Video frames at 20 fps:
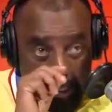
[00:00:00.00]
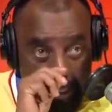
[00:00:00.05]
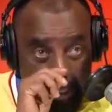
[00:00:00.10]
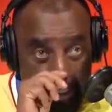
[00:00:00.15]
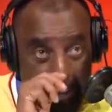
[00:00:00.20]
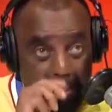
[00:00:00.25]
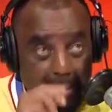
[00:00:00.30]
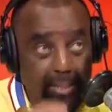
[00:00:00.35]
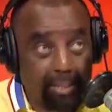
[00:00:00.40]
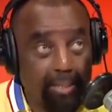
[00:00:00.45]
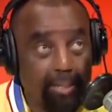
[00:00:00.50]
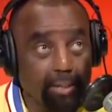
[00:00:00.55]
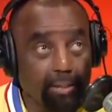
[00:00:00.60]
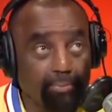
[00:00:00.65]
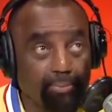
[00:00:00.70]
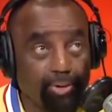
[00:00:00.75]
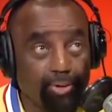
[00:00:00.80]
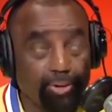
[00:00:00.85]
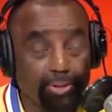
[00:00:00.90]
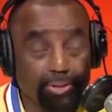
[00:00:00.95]
And in
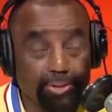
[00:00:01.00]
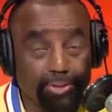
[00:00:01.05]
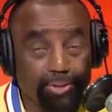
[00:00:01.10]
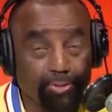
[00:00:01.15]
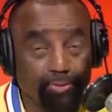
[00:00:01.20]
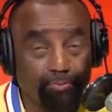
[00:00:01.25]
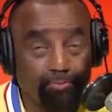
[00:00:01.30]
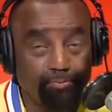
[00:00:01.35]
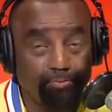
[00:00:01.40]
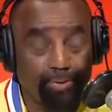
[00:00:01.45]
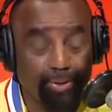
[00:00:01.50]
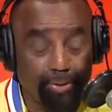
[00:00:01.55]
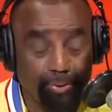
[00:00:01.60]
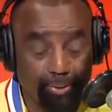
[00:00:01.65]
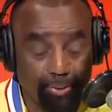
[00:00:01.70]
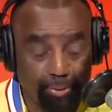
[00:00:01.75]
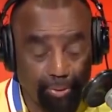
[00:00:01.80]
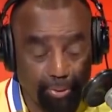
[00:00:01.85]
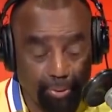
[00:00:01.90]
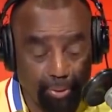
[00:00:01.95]
him, there is no
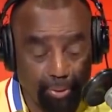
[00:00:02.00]
fear.